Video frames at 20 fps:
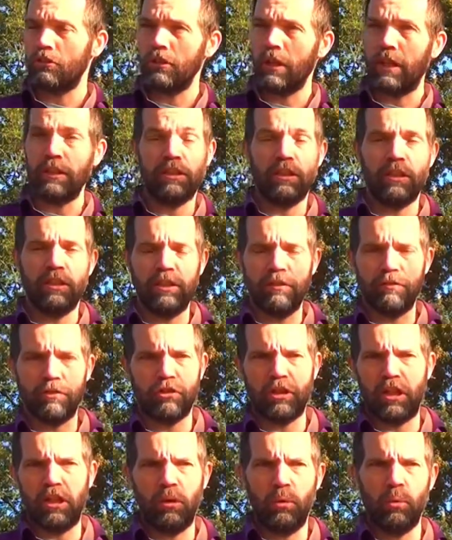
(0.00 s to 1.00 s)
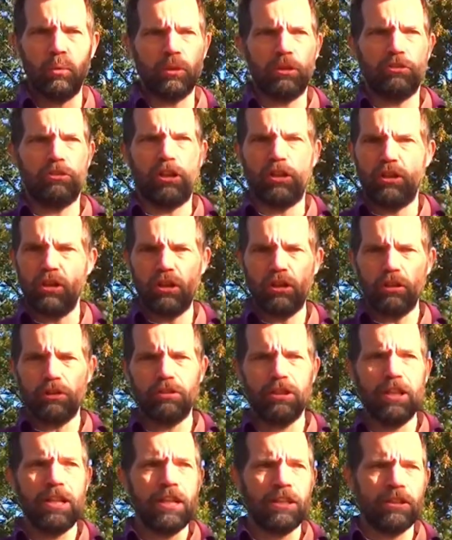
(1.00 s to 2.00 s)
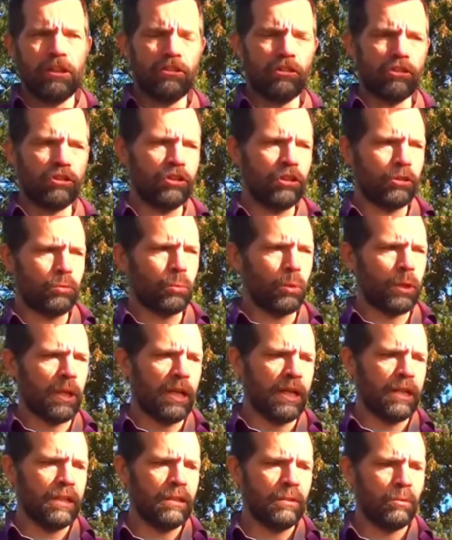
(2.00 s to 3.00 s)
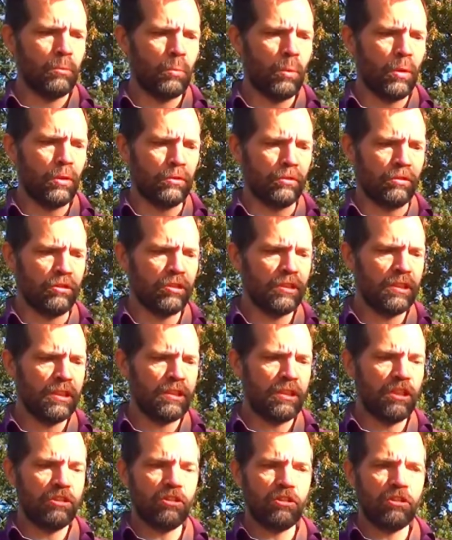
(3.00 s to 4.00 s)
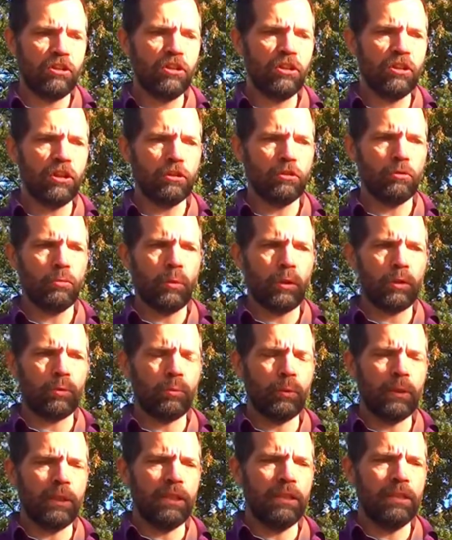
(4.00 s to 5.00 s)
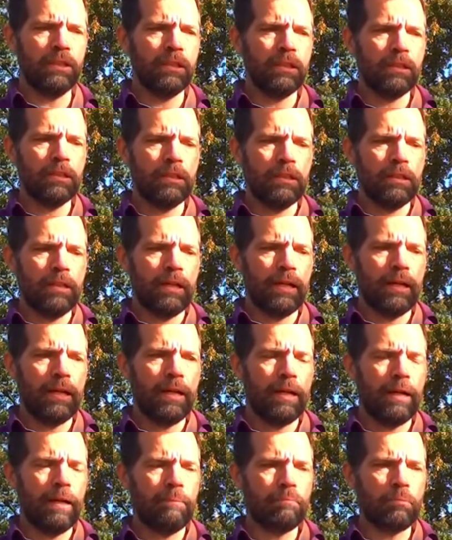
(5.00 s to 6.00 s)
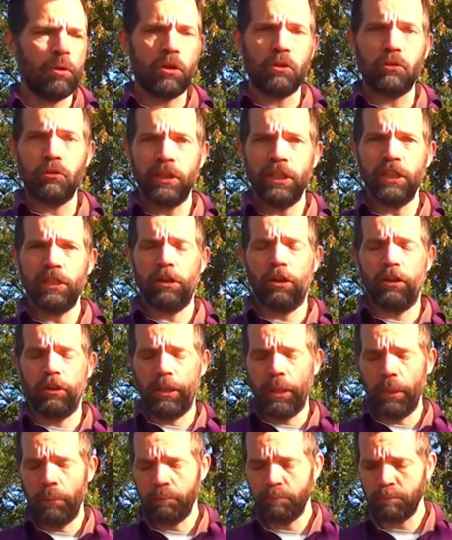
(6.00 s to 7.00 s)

I didn't even say Lord. I said, God, this is not what I want. This is not what we agreed on.